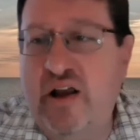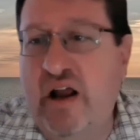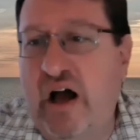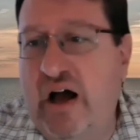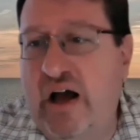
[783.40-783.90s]
and
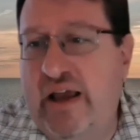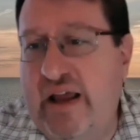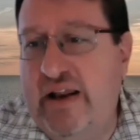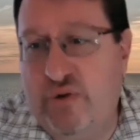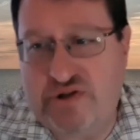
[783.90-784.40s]
I,
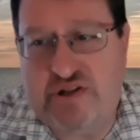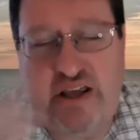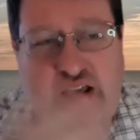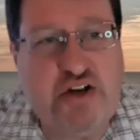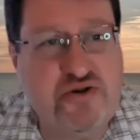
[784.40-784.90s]
and Christine
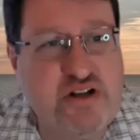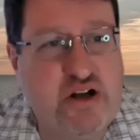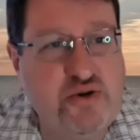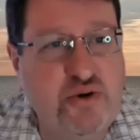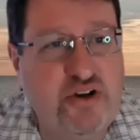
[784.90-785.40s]
Kenger is now
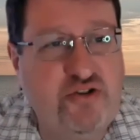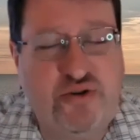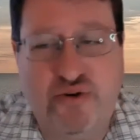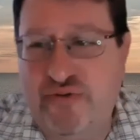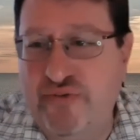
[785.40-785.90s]
joining us
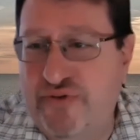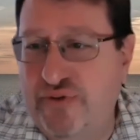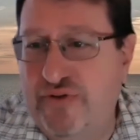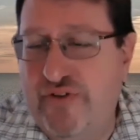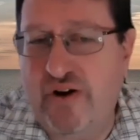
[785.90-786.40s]
too from
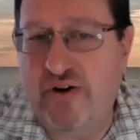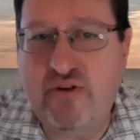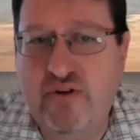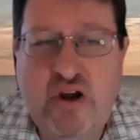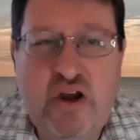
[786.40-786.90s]
Student Affairs.
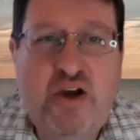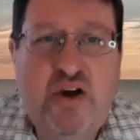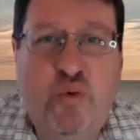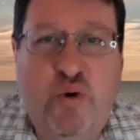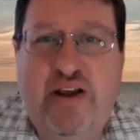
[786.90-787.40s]

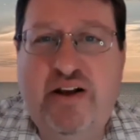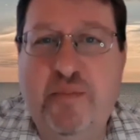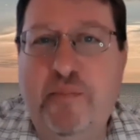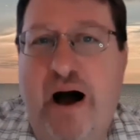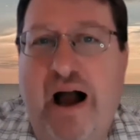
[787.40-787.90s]
We
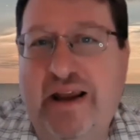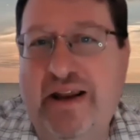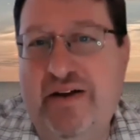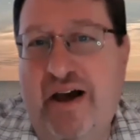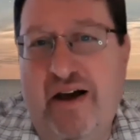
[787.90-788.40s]
combined
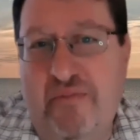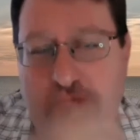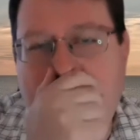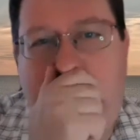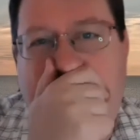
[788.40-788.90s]
have
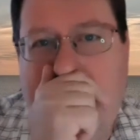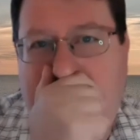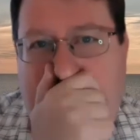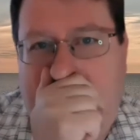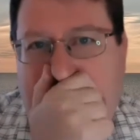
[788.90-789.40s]

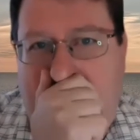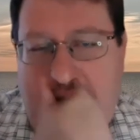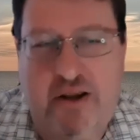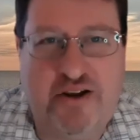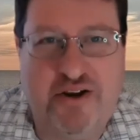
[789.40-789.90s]

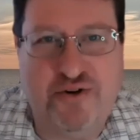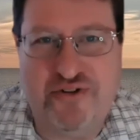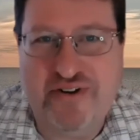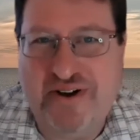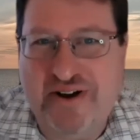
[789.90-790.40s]
many
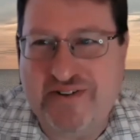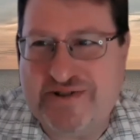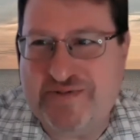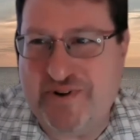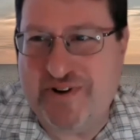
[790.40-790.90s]
years of
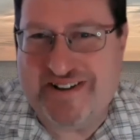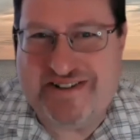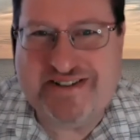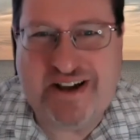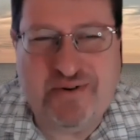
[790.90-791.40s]

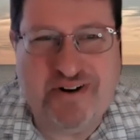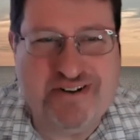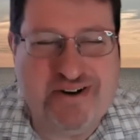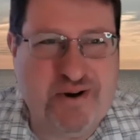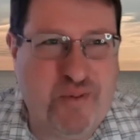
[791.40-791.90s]
experience. I don't want to
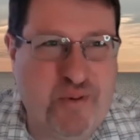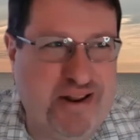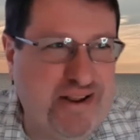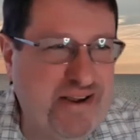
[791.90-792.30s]
tell you how many,